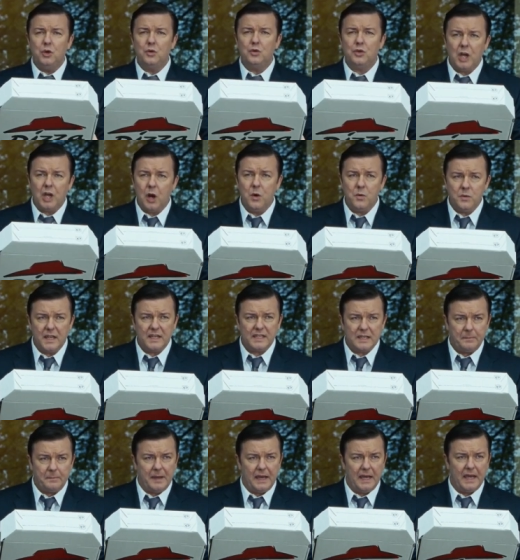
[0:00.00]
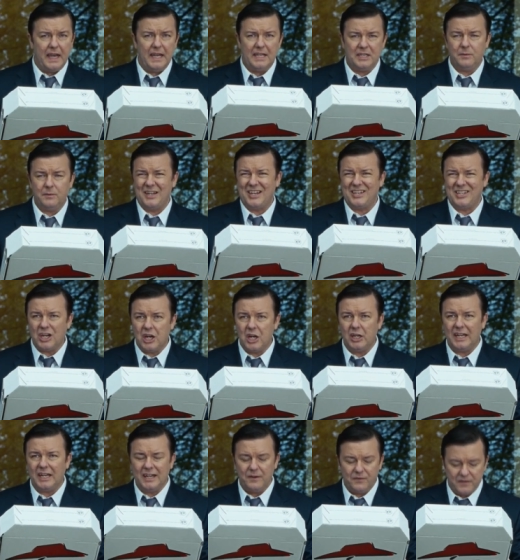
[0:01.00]
He'd said you get
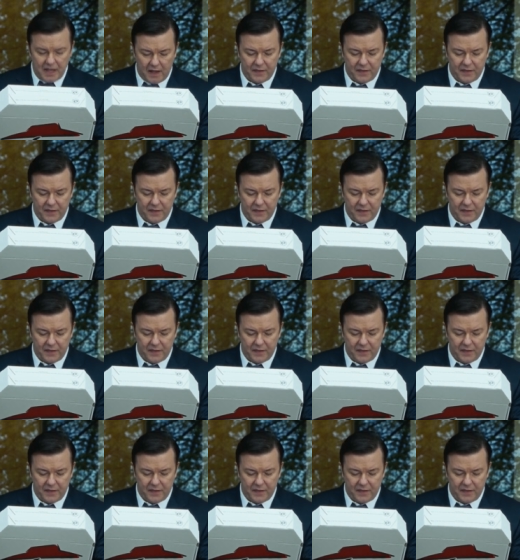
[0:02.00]
rewards in the